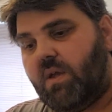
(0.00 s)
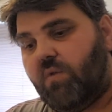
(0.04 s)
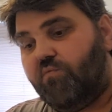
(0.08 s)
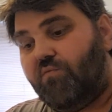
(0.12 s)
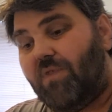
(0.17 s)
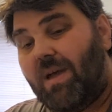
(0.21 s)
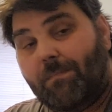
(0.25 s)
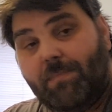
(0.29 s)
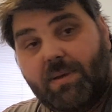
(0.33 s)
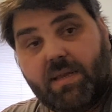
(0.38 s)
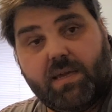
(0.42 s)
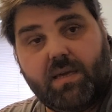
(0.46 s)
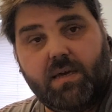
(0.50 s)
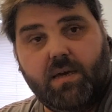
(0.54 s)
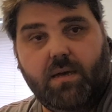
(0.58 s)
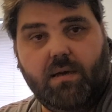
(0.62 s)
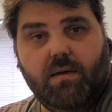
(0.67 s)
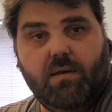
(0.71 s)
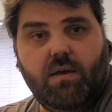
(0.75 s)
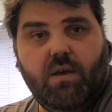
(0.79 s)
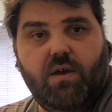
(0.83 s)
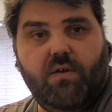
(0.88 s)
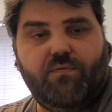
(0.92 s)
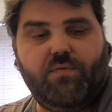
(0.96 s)

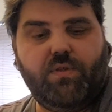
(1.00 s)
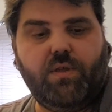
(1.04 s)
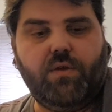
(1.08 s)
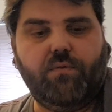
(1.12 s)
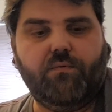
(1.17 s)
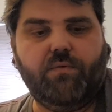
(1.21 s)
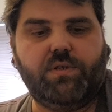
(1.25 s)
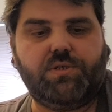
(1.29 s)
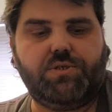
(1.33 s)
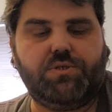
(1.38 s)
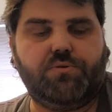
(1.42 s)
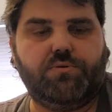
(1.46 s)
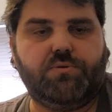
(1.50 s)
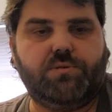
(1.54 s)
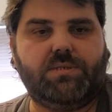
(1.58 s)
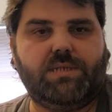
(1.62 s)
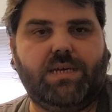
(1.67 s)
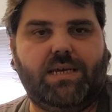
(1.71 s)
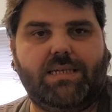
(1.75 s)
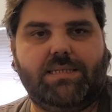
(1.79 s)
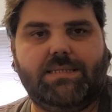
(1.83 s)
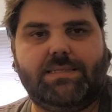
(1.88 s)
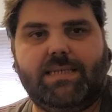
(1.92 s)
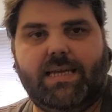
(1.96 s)
replica of the original
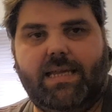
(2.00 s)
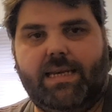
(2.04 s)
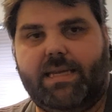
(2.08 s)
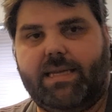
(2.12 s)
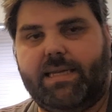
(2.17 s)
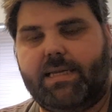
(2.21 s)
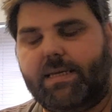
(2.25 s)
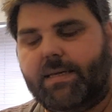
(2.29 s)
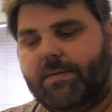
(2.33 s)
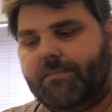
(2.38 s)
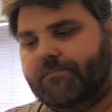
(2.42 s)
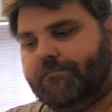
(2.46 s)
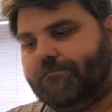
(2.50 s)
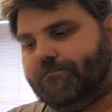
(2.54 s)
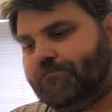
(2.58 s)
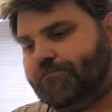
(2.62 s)
Titanic.